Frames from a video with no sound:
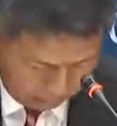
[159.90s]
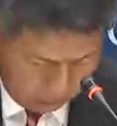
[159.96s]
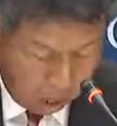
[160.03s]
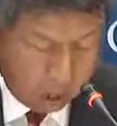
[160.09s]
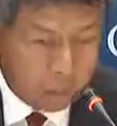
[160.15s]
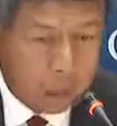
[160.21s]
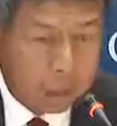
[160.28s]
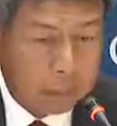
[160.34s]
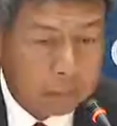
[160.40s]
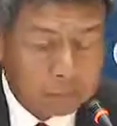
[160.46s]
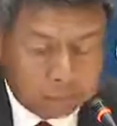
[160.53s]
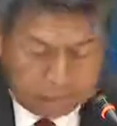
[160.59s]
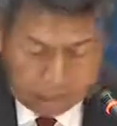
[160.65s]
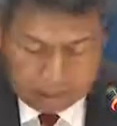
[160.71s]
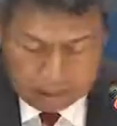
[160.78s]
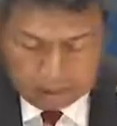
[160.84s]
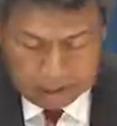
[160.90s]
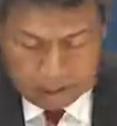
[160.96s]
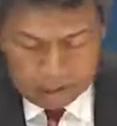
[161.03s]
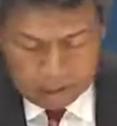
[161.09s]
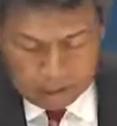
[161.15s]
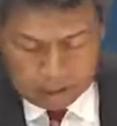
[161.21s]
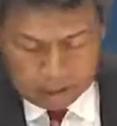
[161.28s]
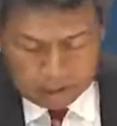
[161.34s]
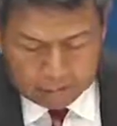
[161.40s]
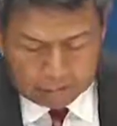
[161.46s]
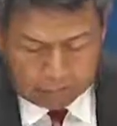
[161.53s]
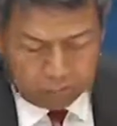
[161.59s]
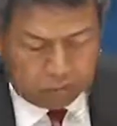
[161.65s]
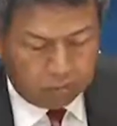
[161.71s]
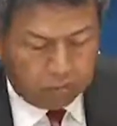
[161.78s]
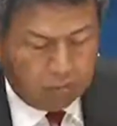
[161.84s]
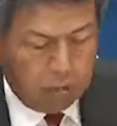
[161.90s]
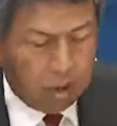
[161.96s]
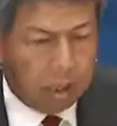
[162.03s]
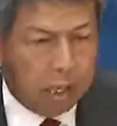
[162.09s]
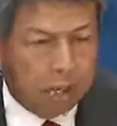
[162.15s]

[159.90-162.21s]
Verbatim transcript: Bower. first of all,